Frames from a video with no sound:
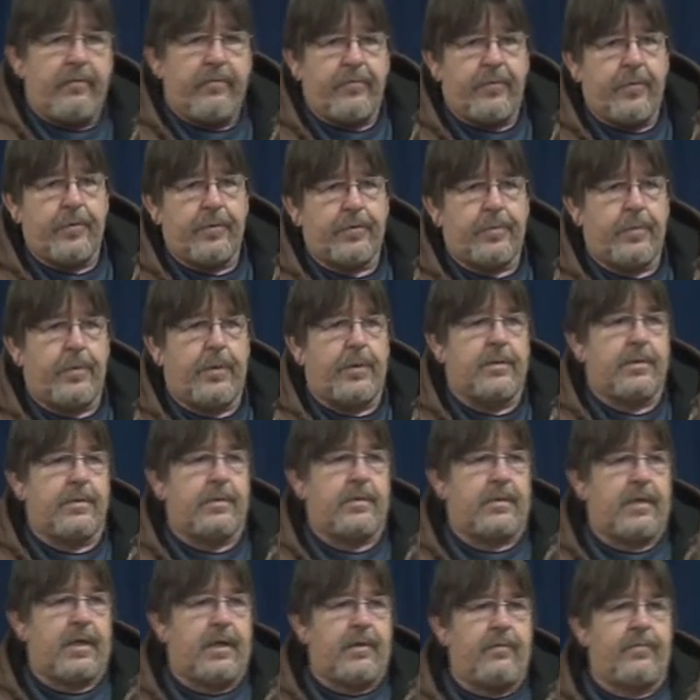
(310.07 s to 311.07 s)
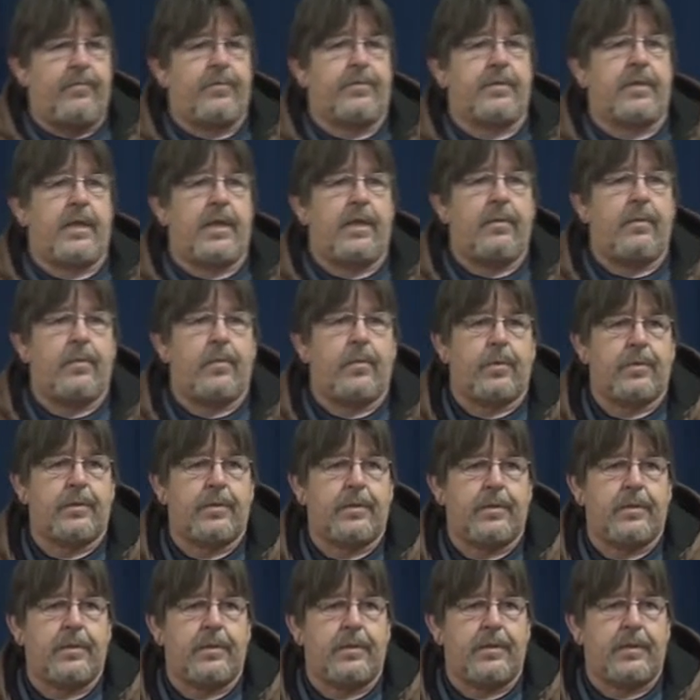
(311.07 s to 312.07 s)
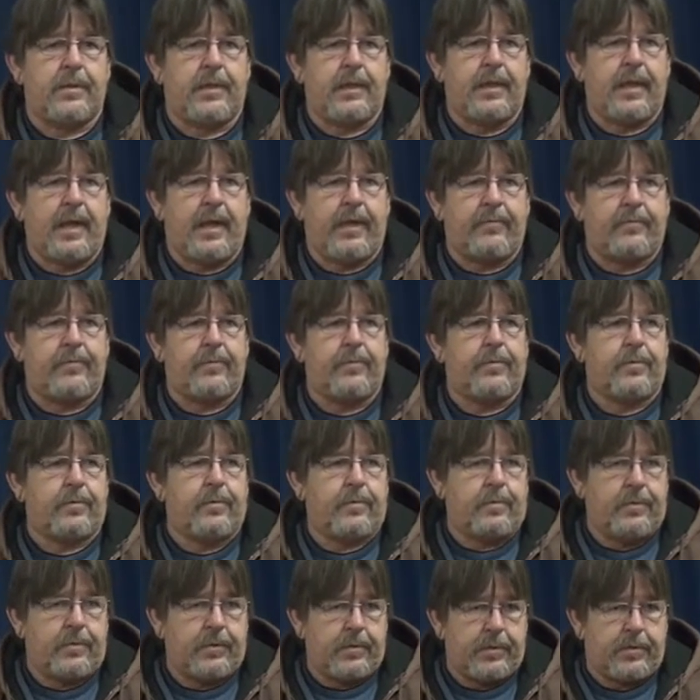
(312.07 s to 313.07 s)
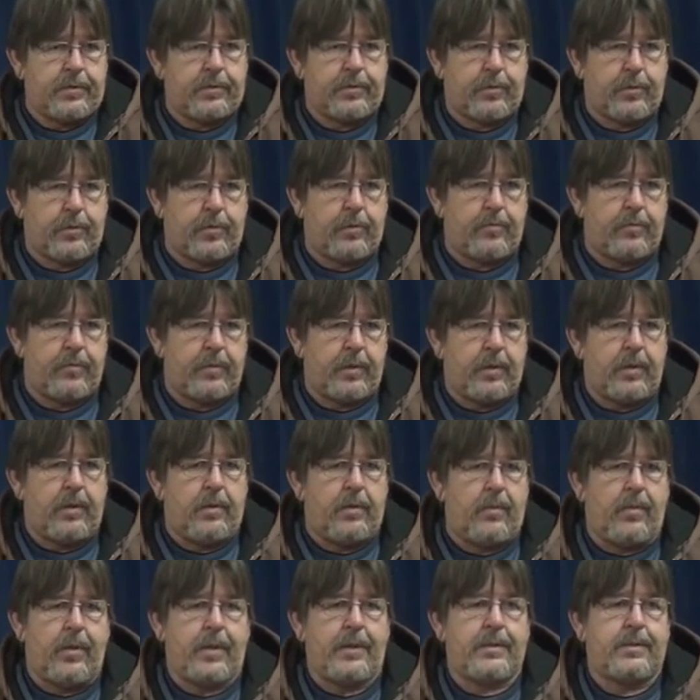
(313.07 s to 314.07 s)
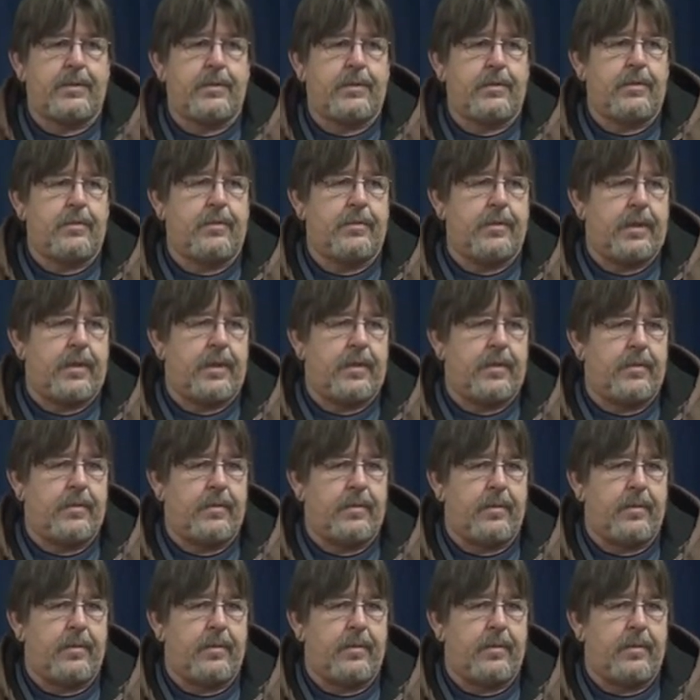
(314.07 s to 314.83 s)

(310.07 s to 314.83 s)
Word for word: First president's ever stayed in Washington, D.C. after his term. Why is he doing that?